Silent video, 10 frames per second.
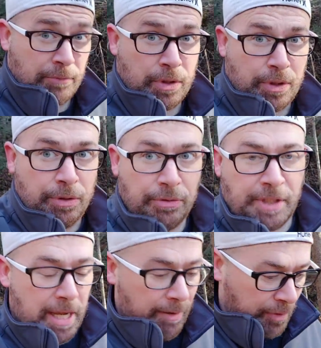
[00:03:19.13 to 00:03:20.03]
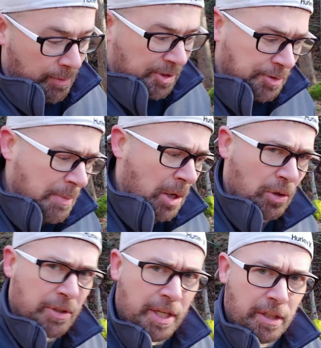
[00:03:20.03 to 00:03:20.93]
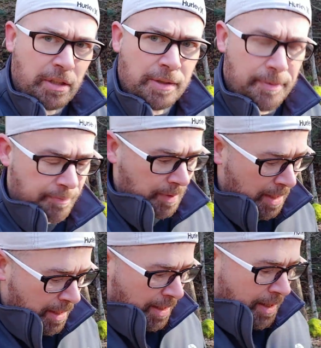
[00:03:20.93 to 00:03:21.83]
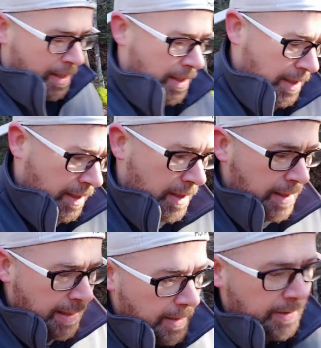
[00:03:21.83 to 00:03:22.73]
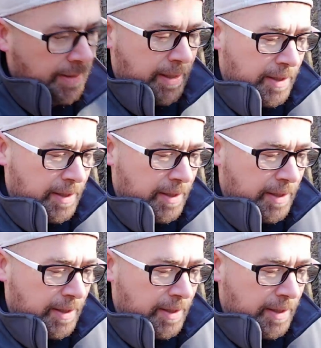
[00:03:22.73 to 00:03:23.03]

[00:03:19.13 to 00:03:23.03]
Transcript: Kruz came from a smaller kennel. He had a